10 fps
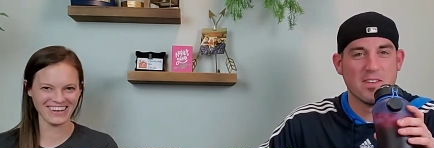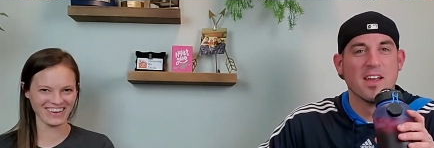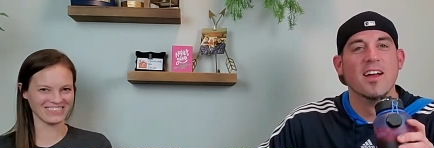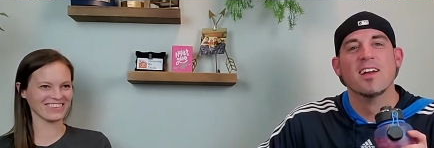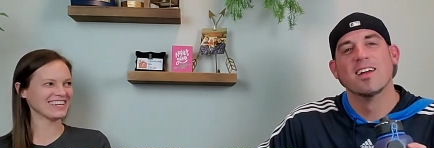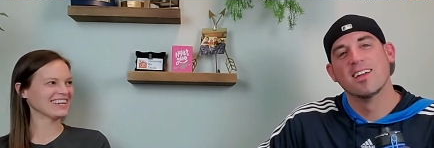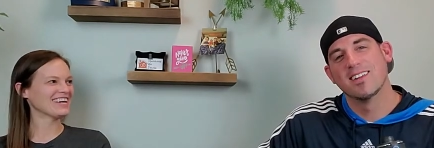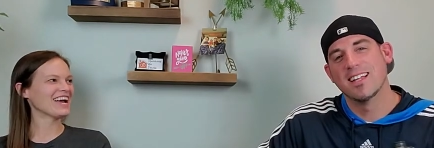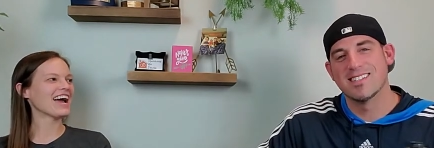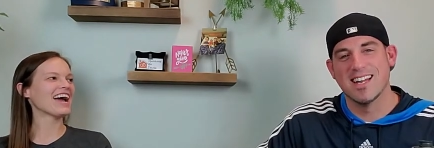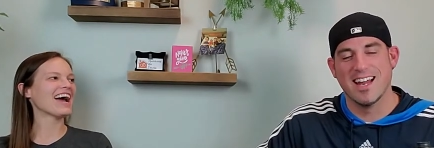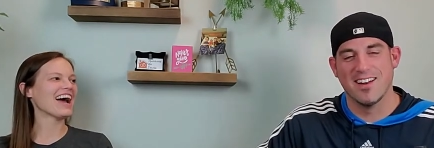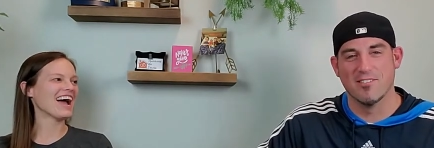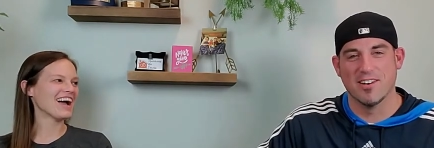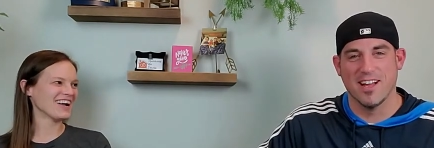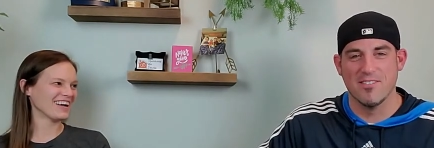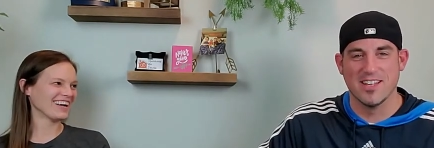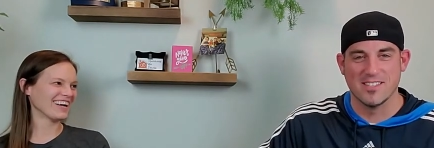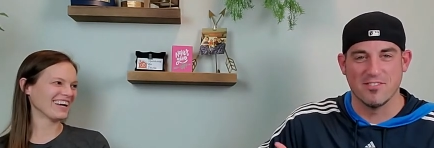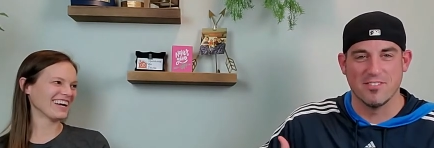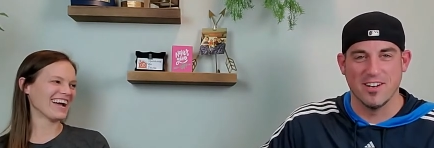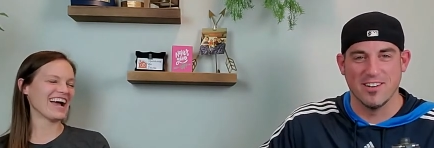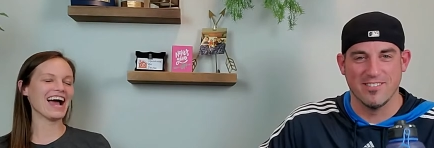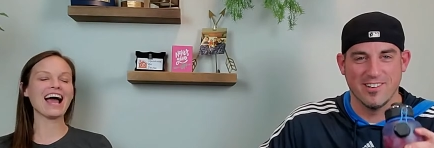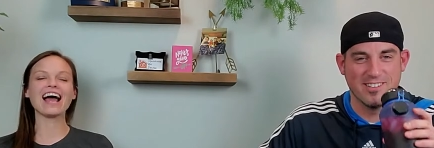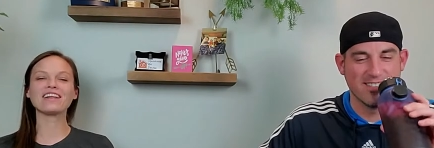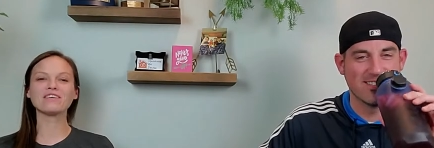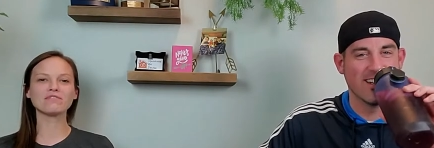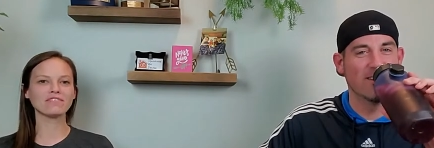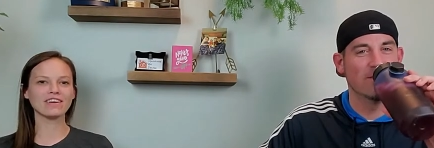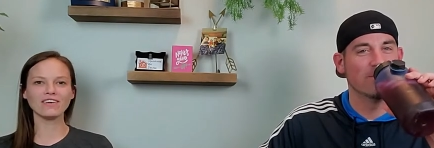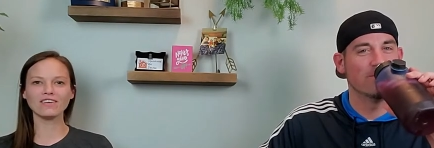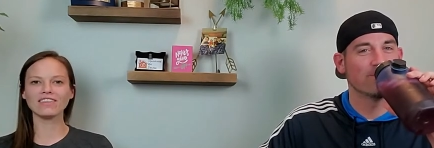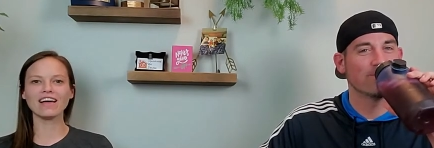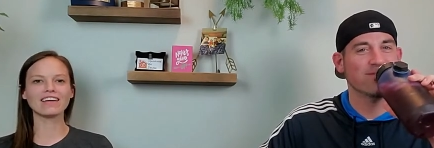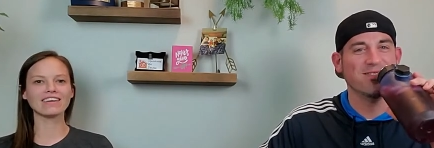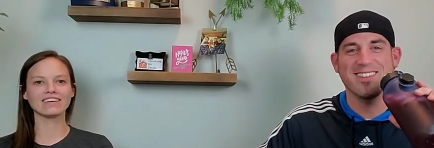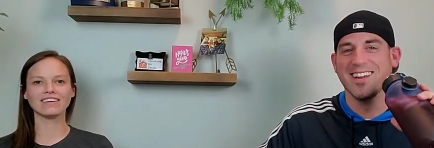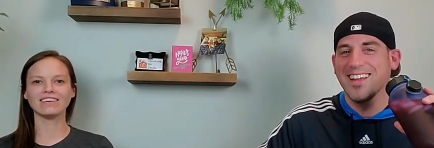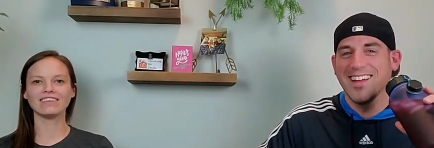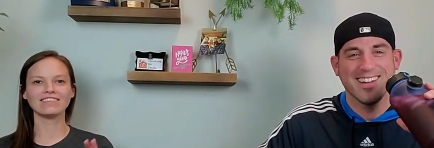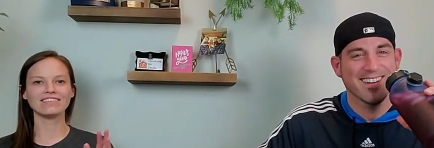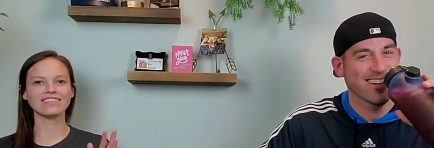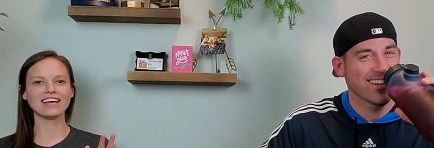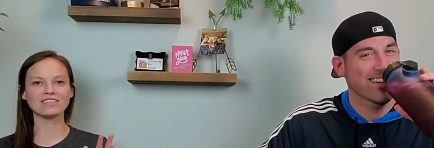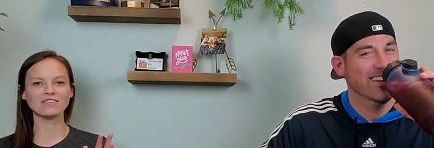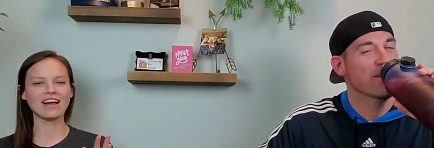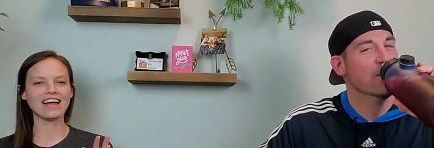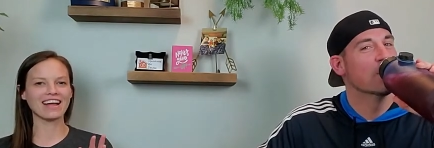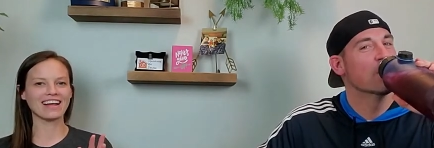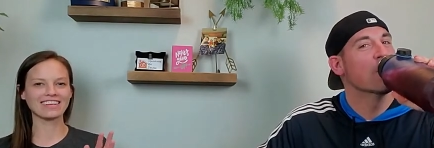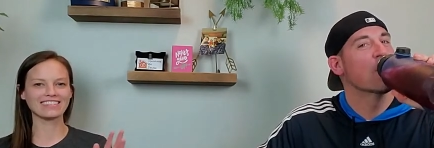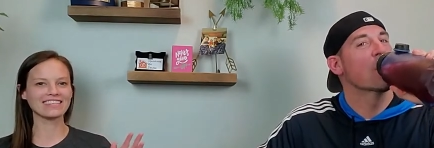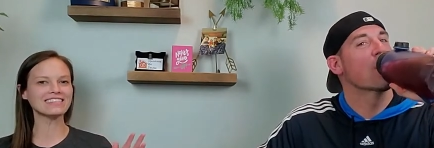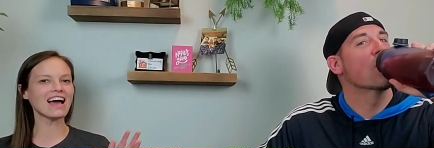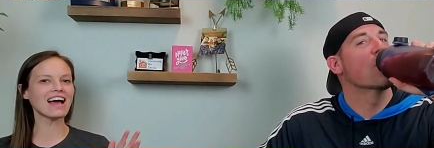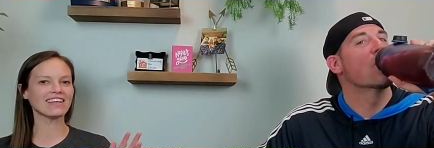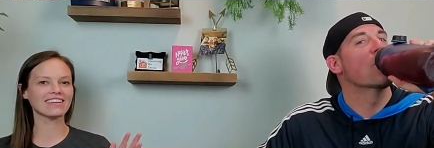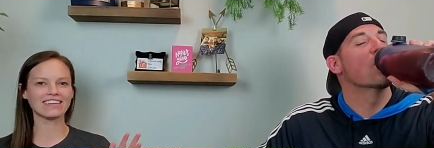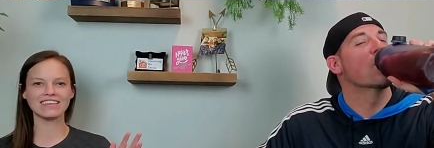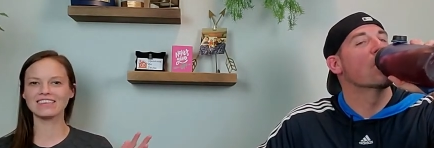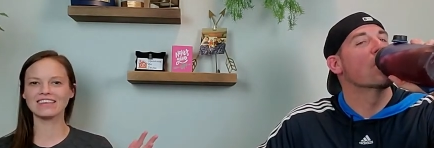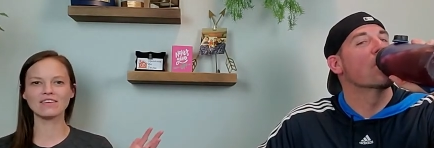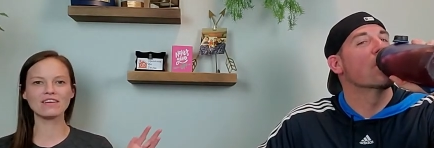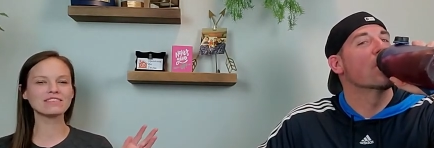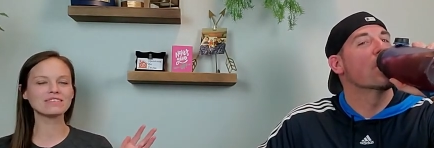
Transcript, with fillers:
Speaker 1: have.
Speaker 2: That's not a real. I mean, that's a friend of ours. And you
Speaker 1: feel like that's all right because he's not. He he's